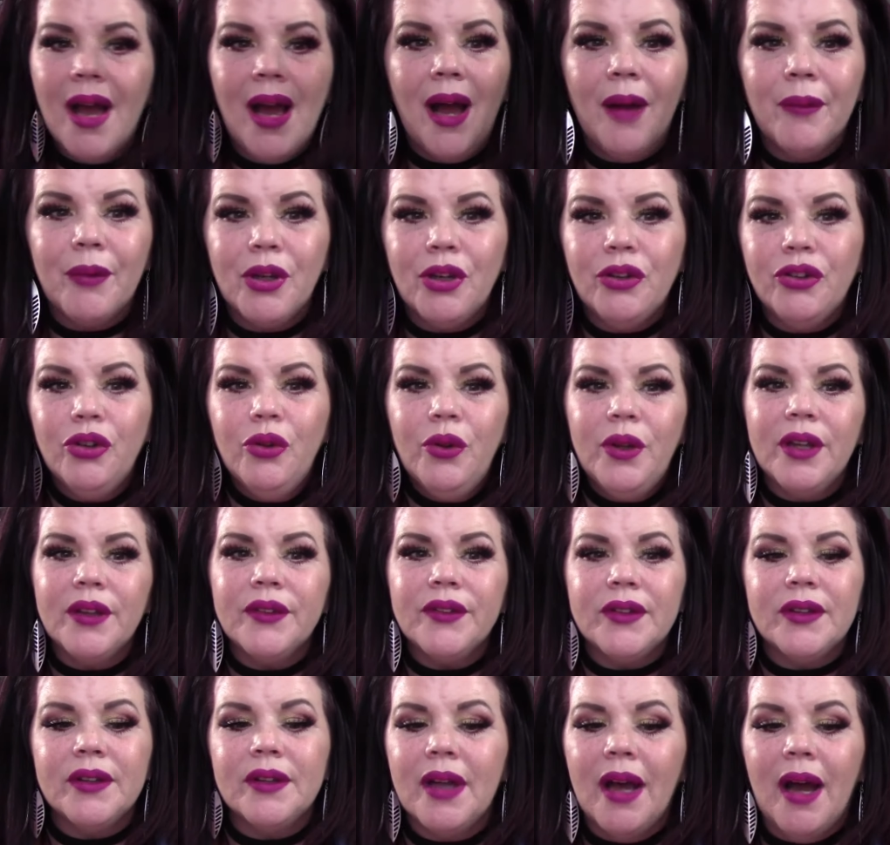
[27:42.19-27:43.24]
I'm going to do
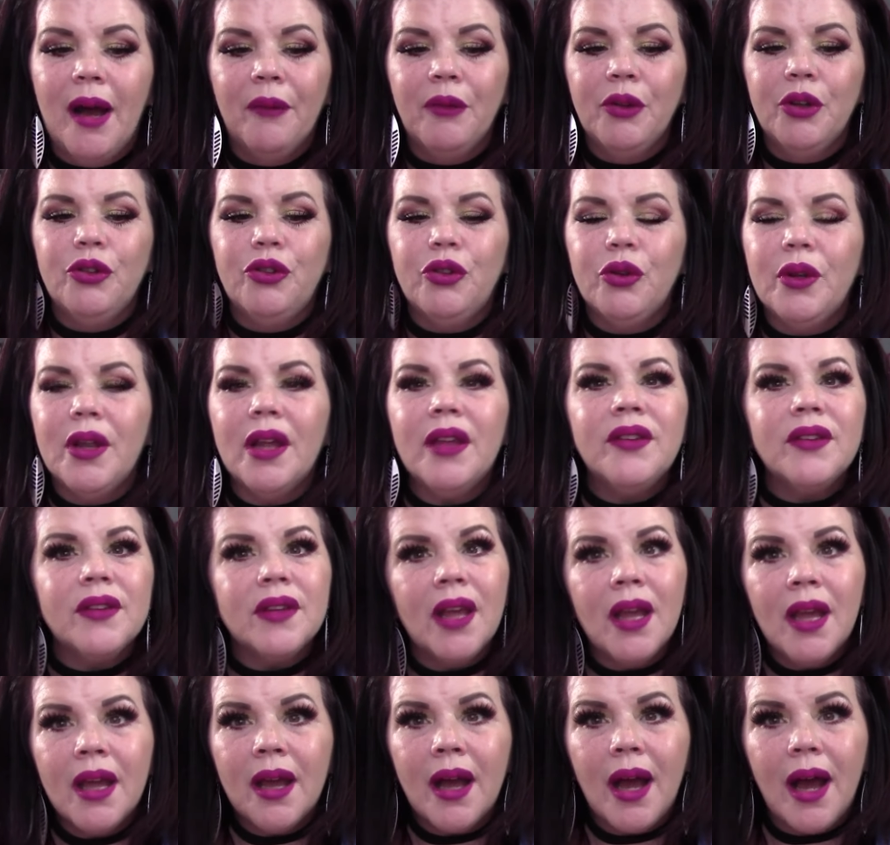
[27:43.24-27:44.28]
this. I'm going to do
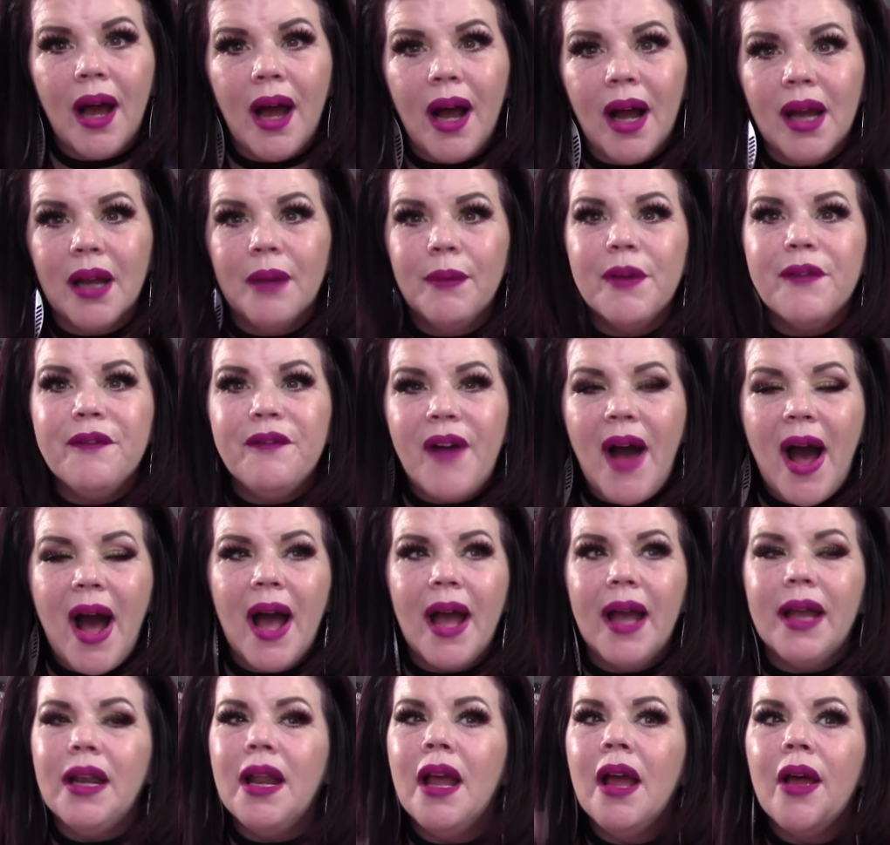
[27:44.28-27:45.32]
this. I'm going to be
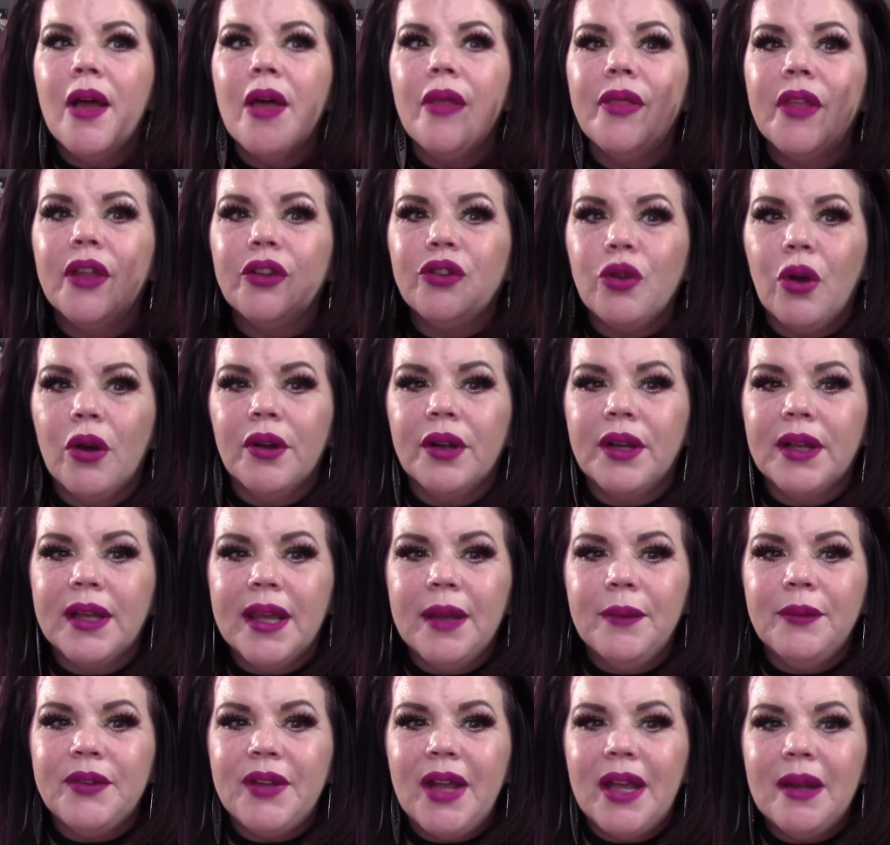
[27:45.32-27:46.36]
fine. That's all I'm going to
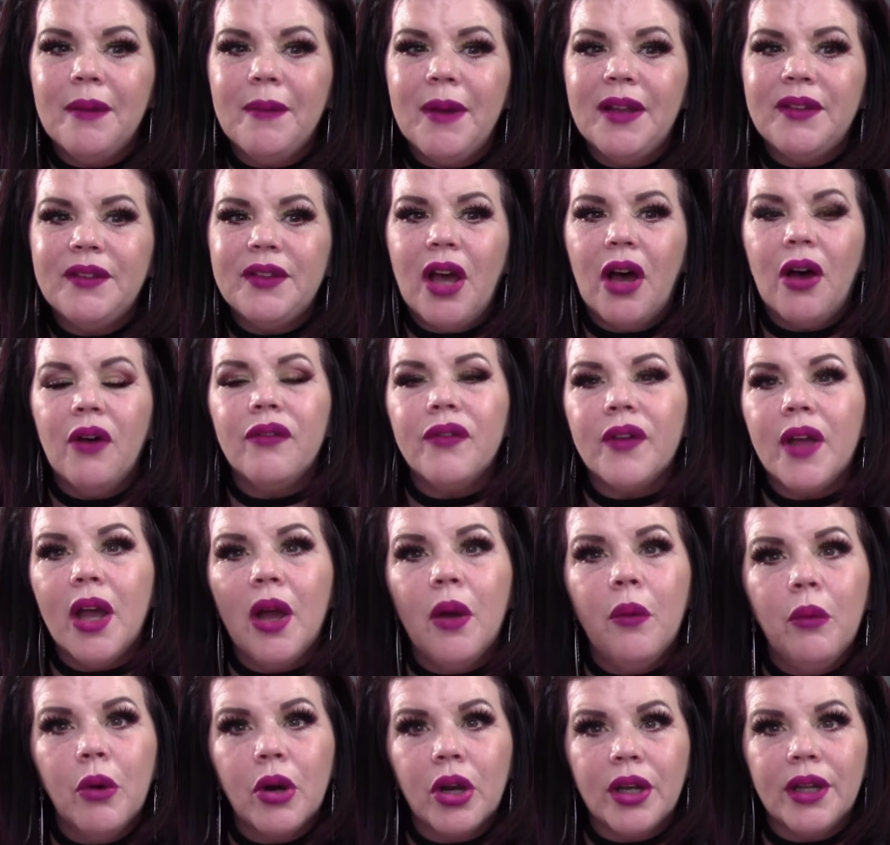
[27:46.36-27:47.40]
keep saying to myself,
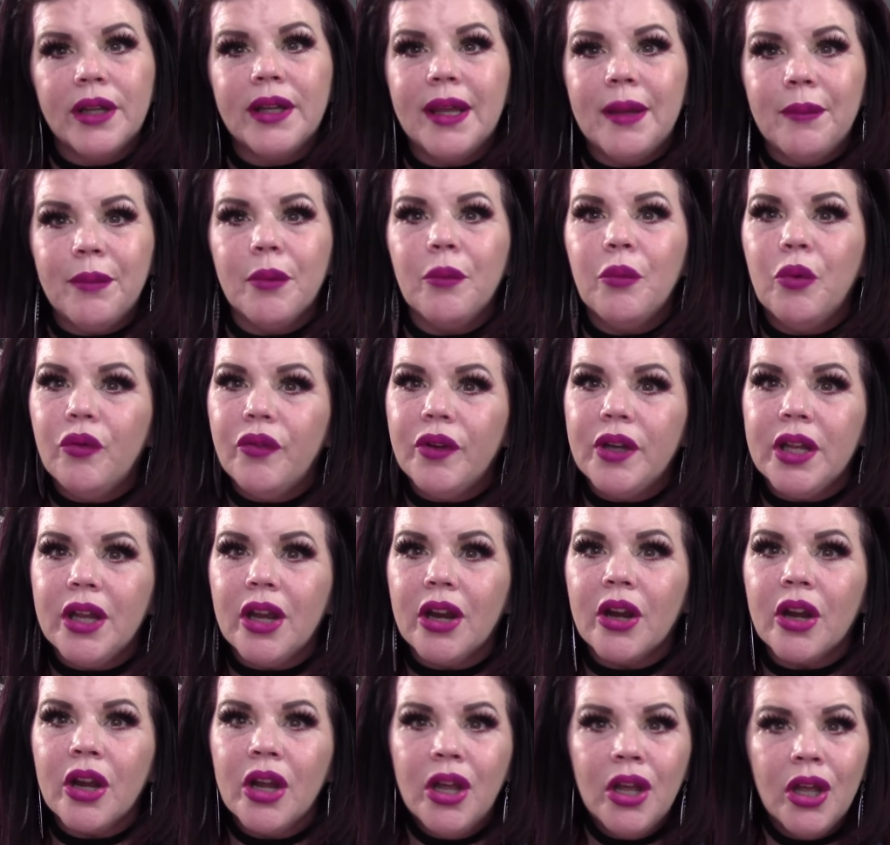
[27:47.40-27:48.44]
and we're going to keep it moving
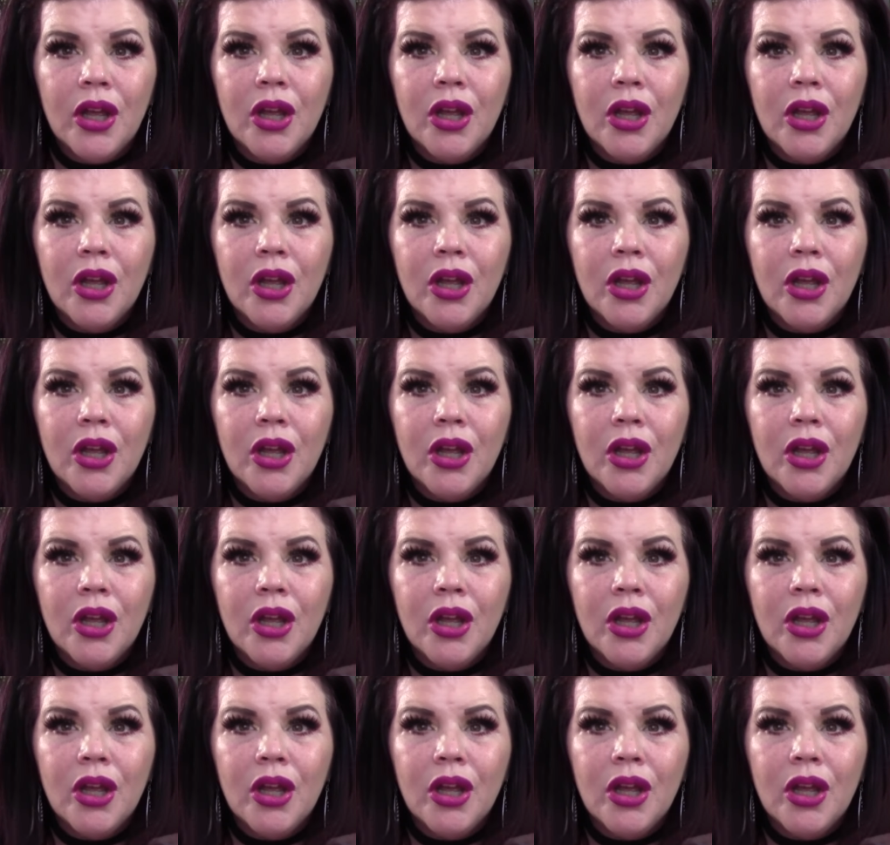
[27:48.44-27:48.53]
here.